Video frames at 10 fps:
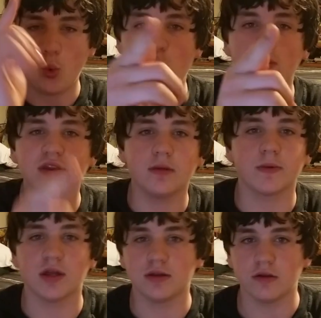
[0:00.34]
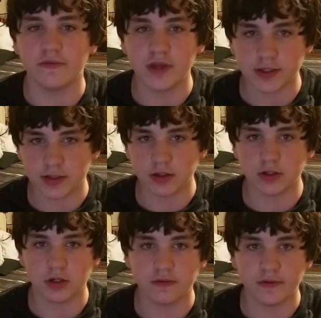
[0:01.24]
What's up, Godzilla fans?
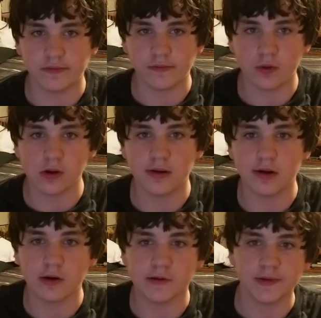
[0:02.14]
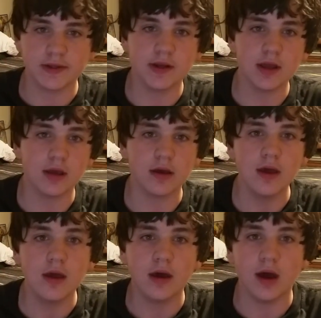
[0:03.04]
Godzilla54 here, and today
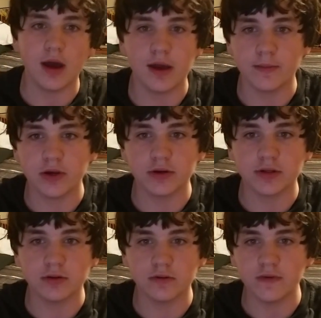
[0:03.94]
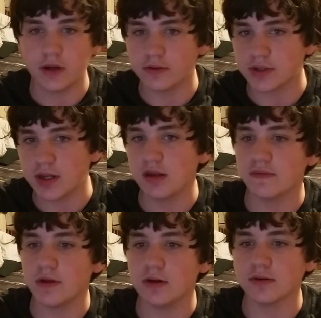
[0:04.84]
I'm here to do a video, and
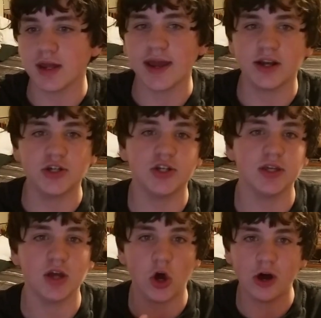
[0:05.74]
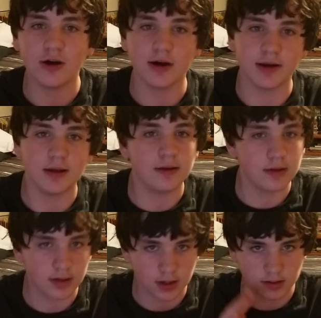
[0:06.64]
today's video is actually on
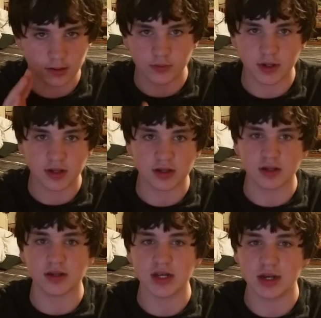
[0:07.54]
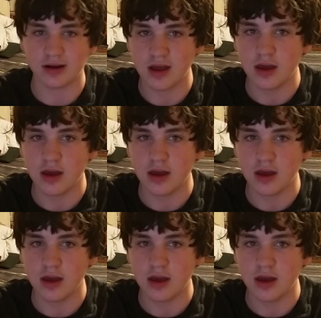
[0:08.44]
Godzilla 2016.